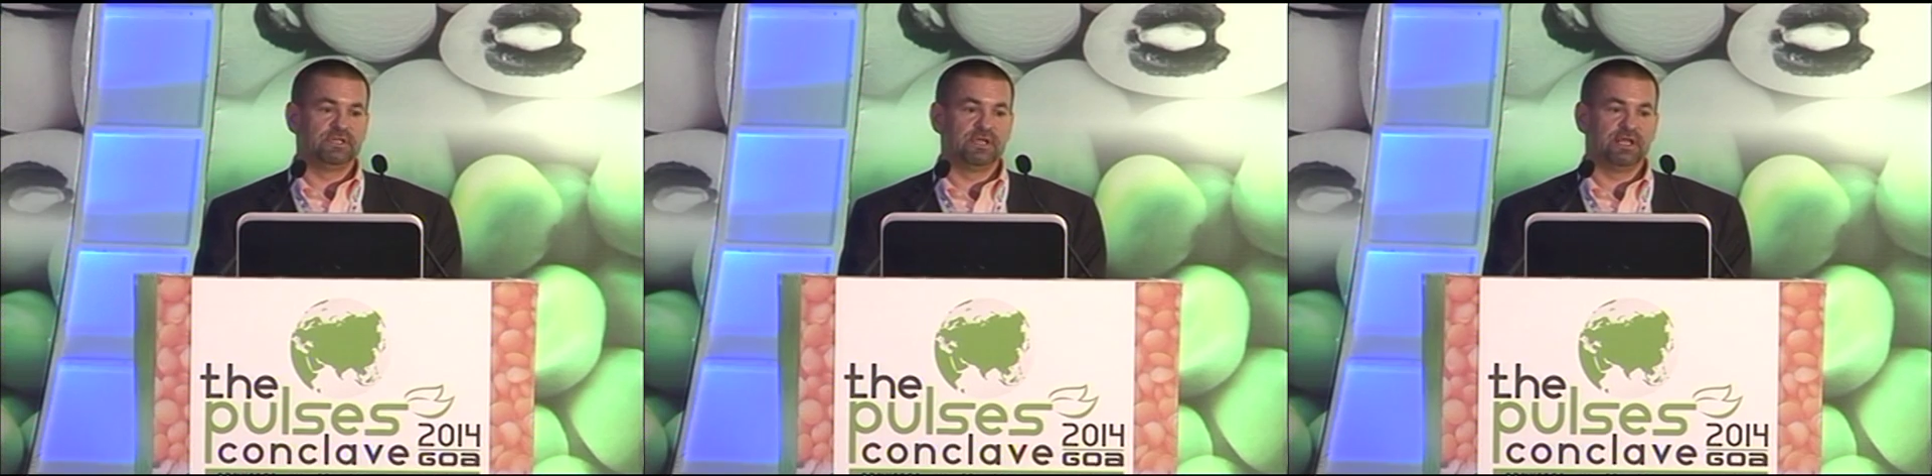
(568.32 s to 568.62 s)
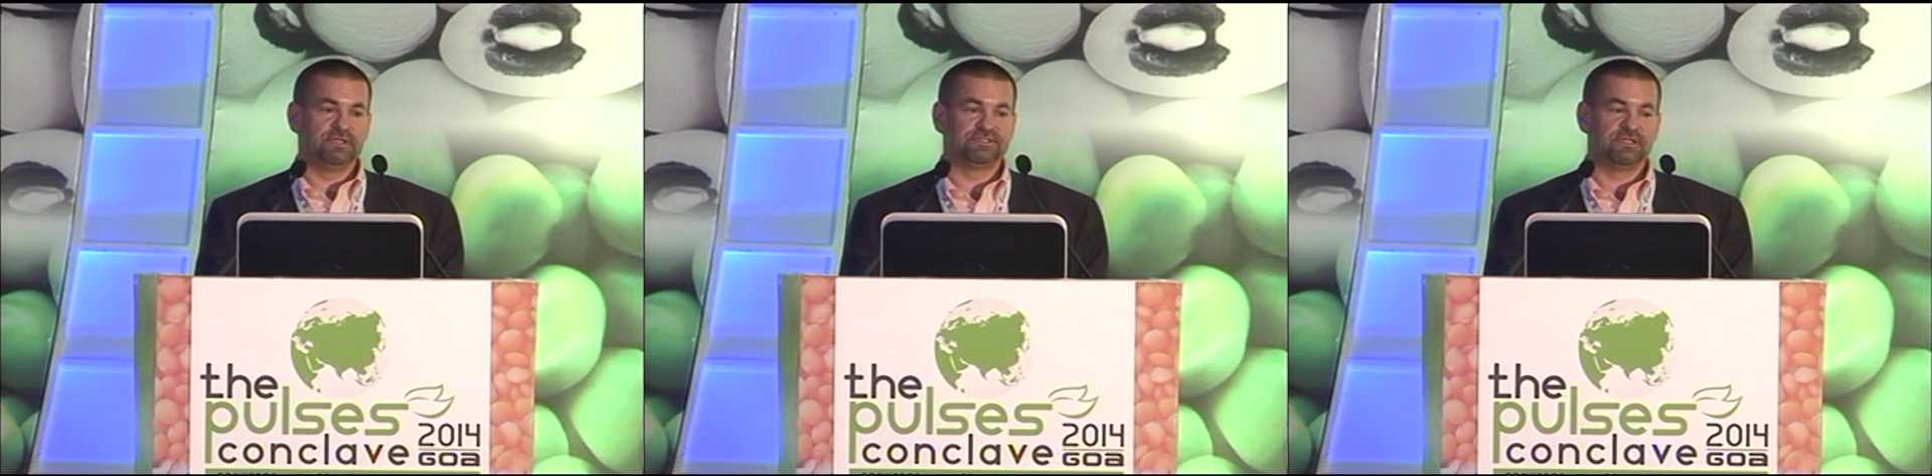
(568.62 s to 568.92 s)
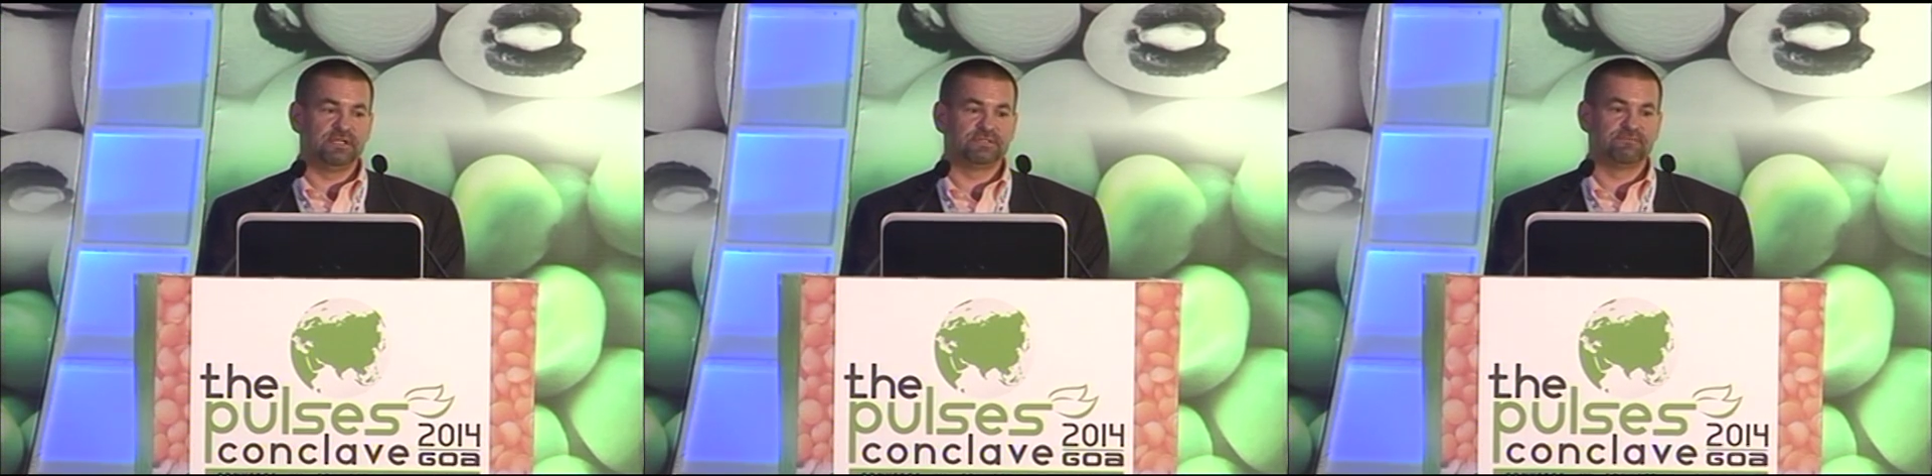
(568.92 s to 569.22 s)
United
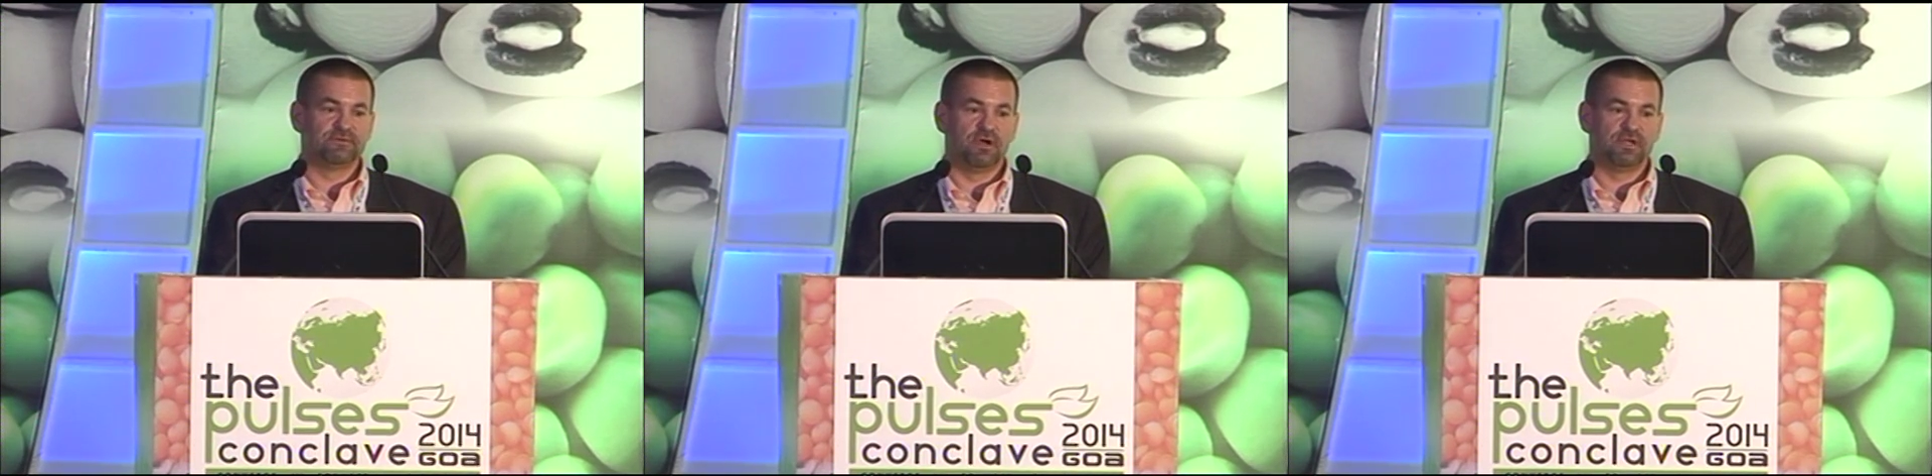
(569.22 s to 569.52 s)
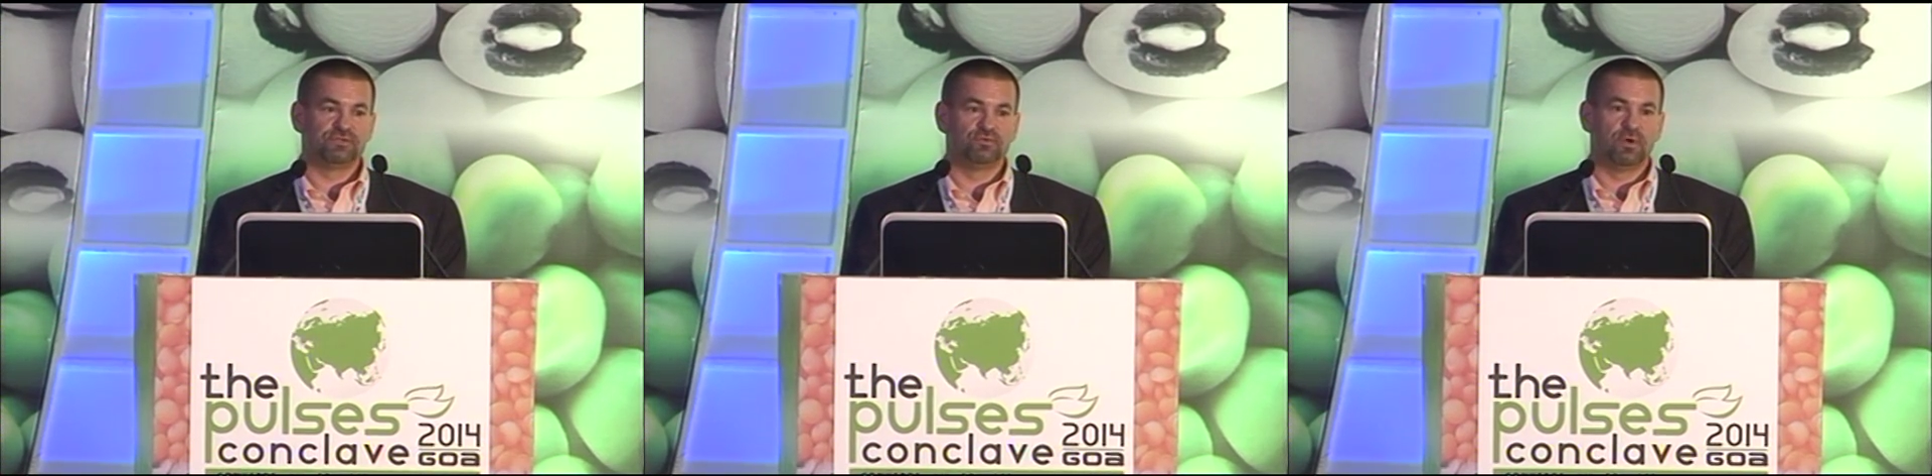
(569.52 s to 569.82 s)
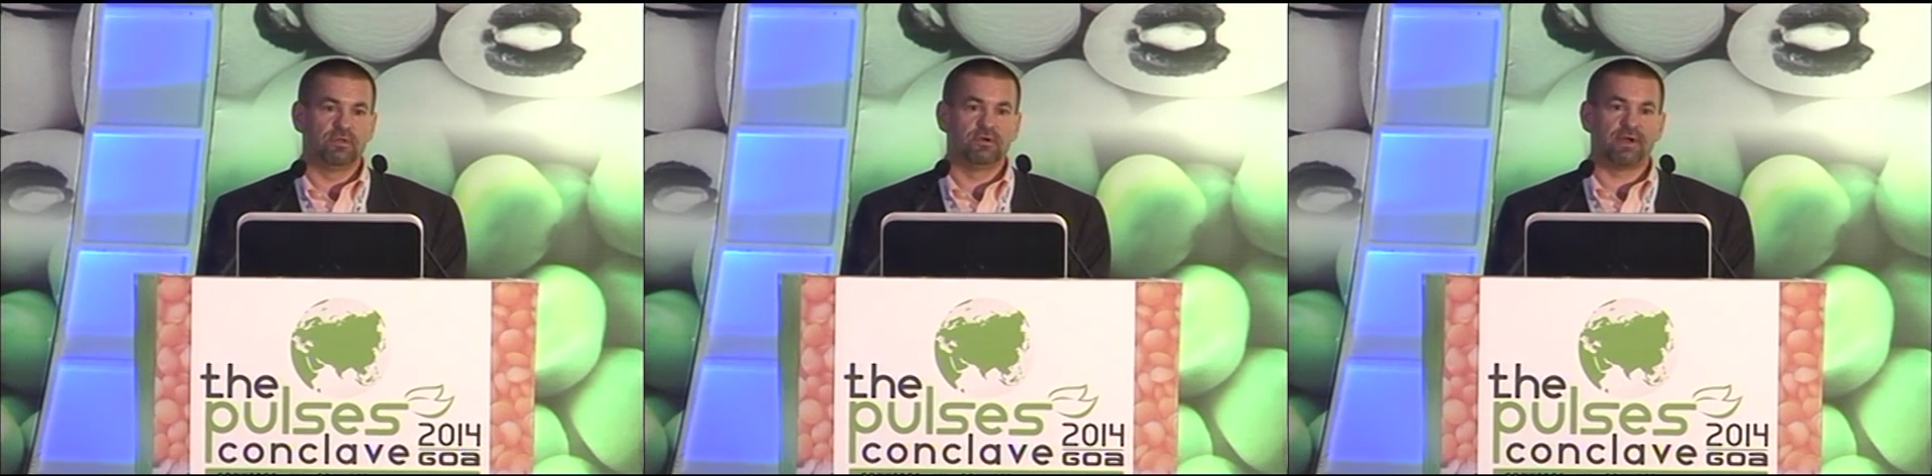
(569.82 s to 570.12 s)
States have gone to
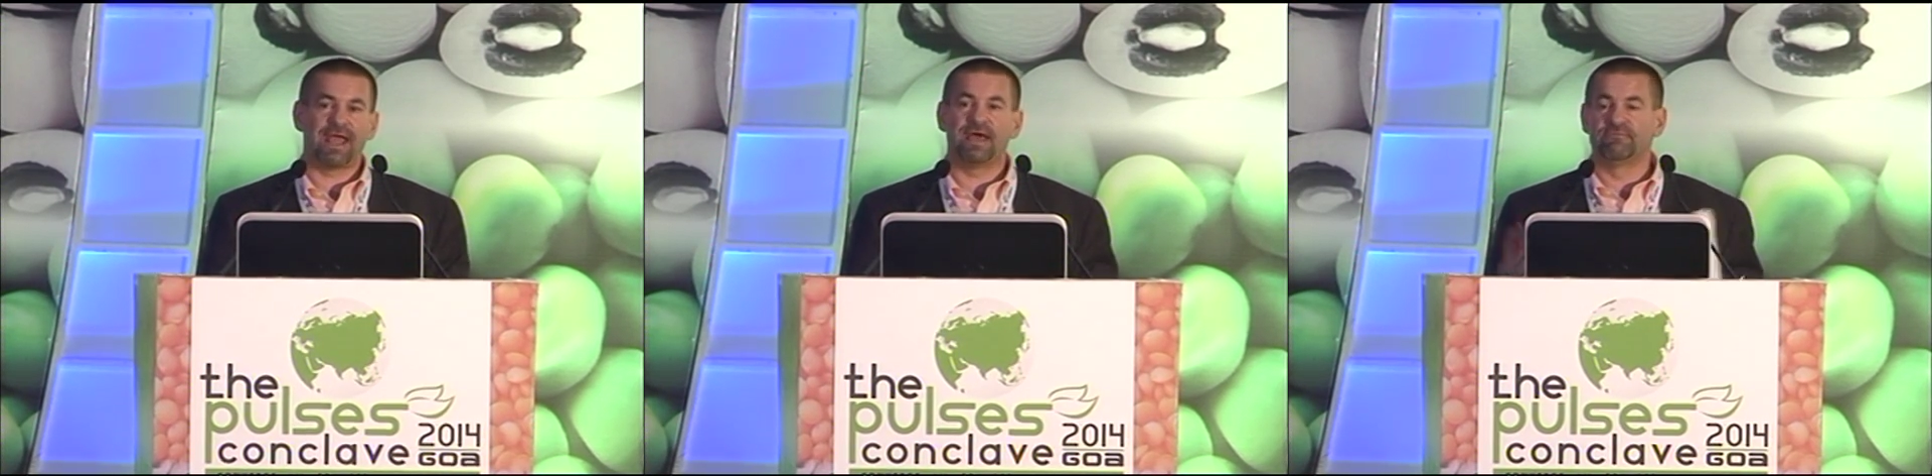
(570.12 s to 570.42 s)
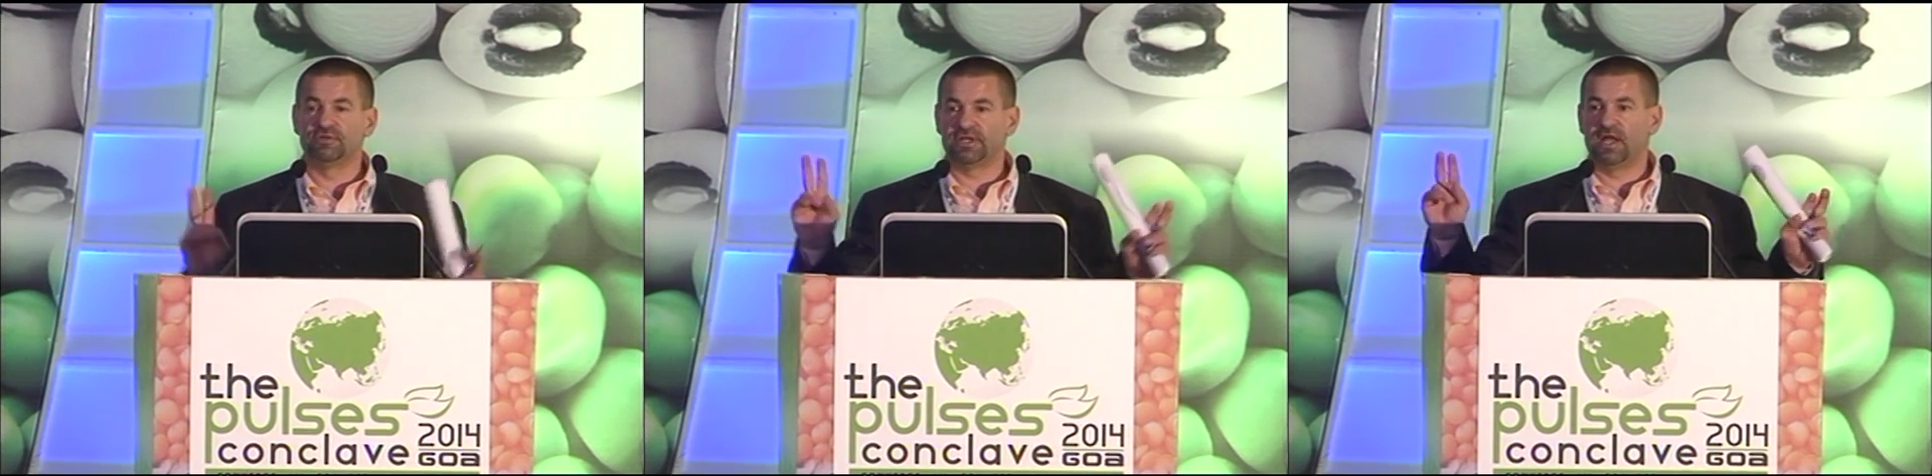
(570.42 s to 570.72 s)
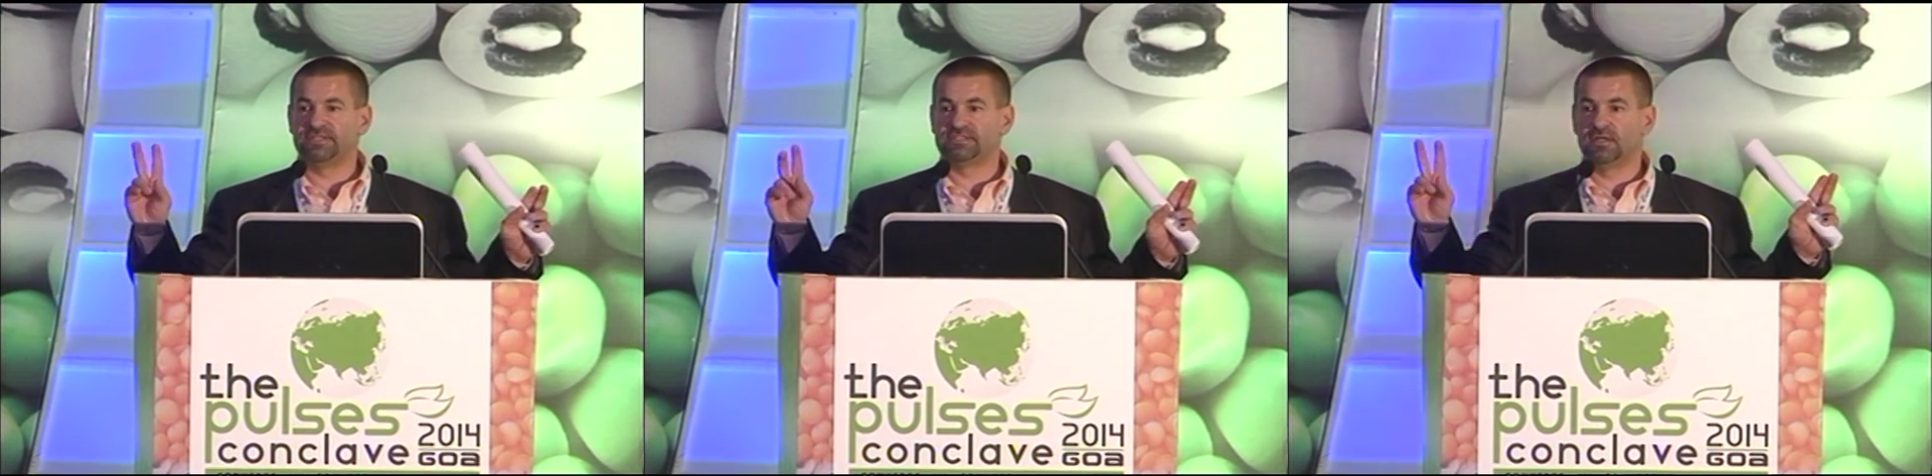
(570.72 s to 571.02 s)
where they're
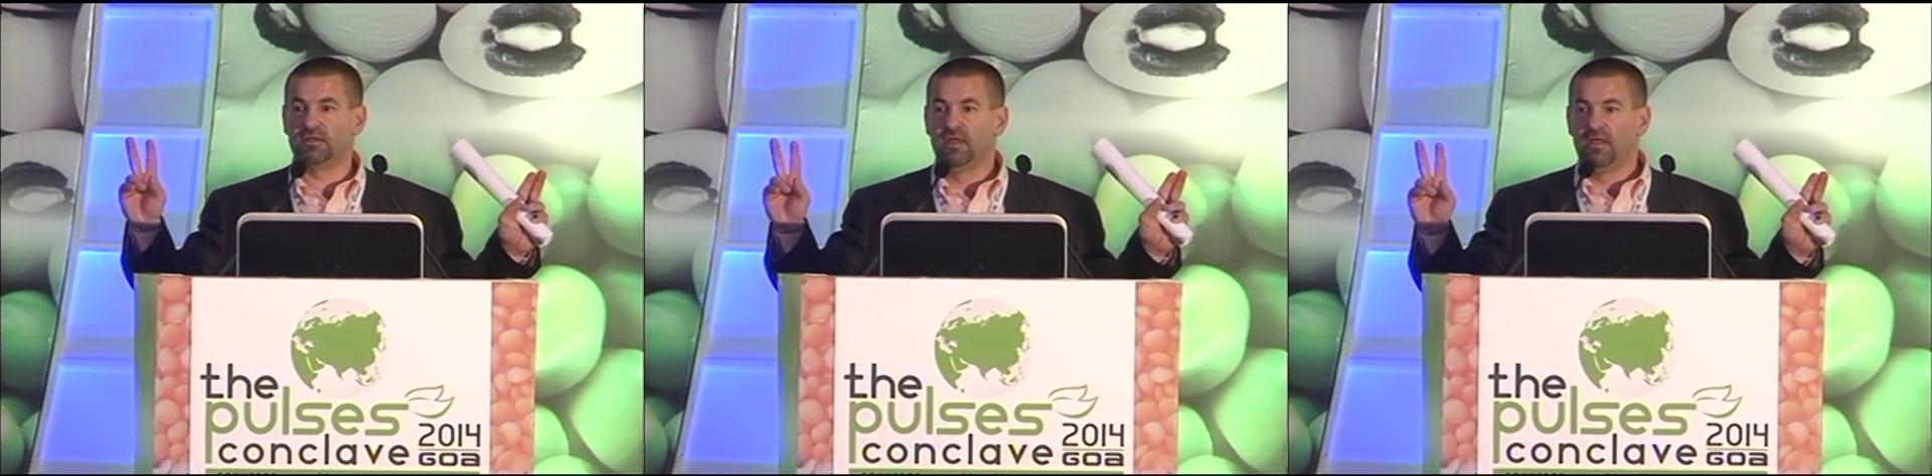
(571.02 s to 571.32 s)
advertising,